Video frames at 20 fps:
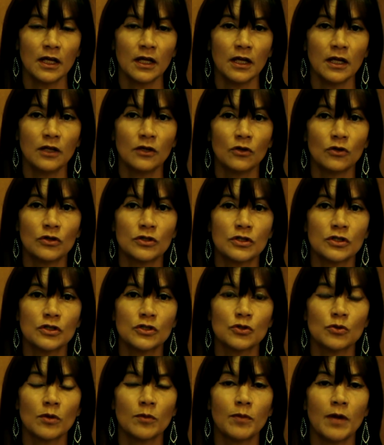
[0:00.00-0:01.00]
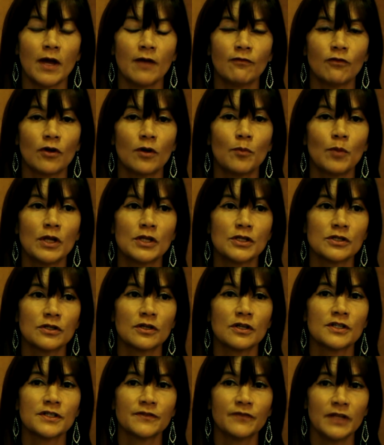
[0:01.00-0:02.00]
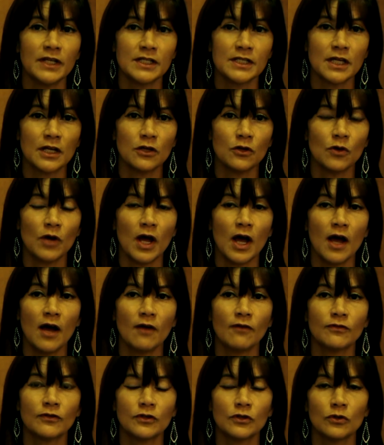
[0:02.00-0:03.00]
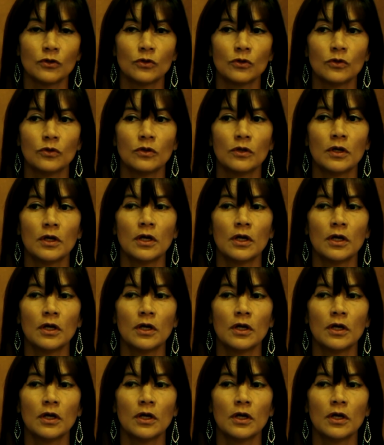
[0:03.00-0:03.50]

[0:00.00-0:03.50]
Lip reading: In order to apply for a pensioner's visa, you have to